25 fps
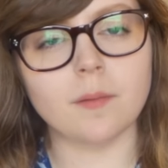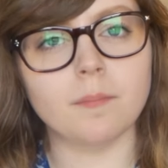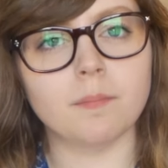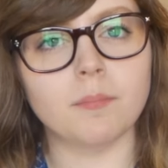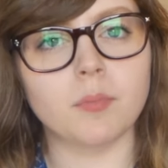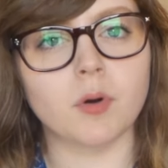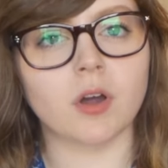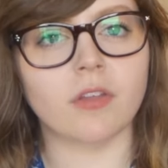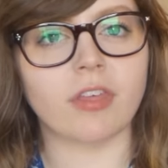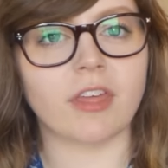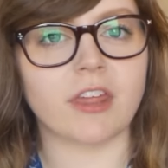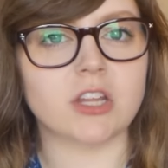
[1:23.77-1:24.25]
a
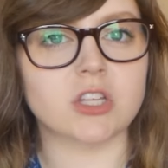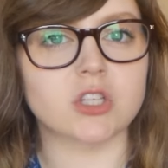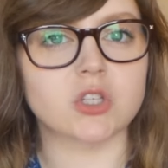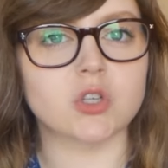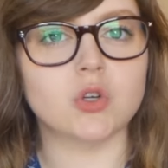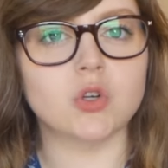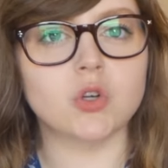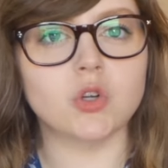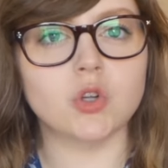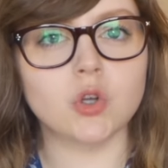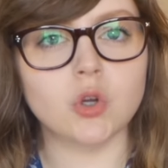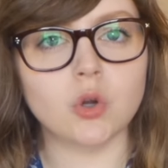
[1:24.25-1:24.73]
book that is
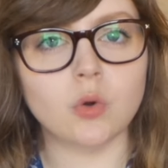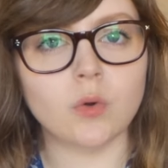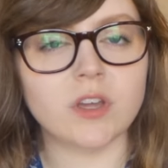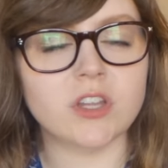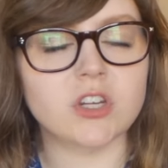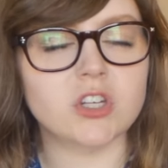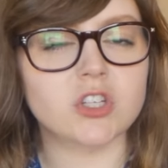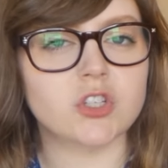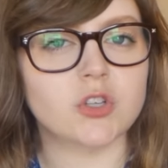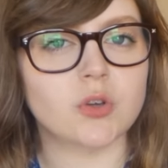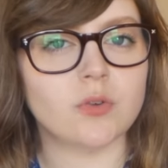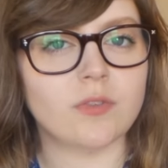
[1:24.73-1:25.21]
new
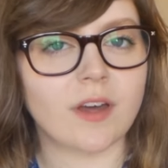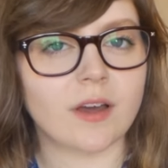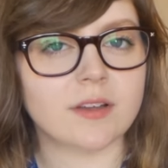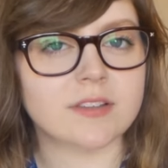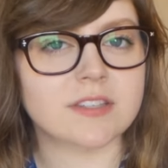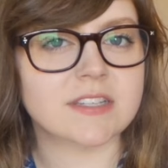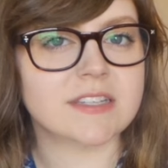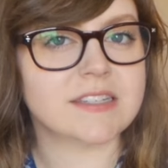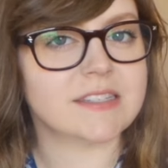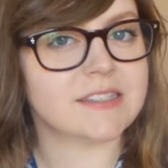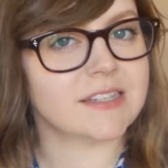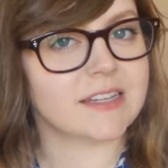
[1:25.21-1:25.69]
in
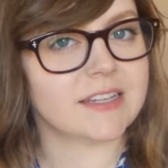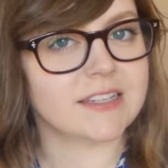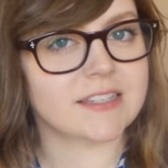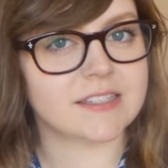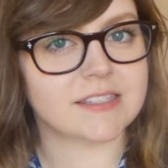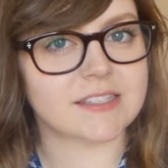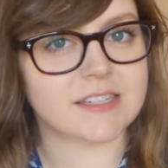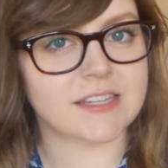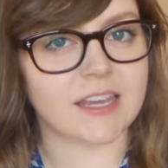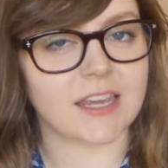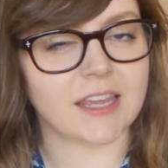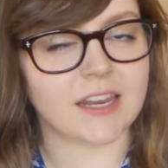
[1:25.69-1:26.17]

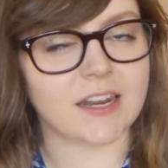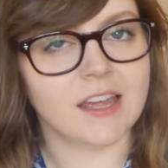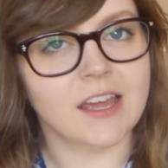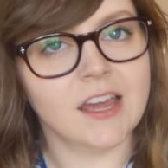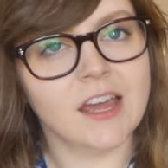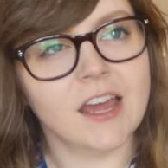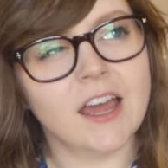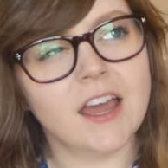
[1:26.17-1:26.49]
2016.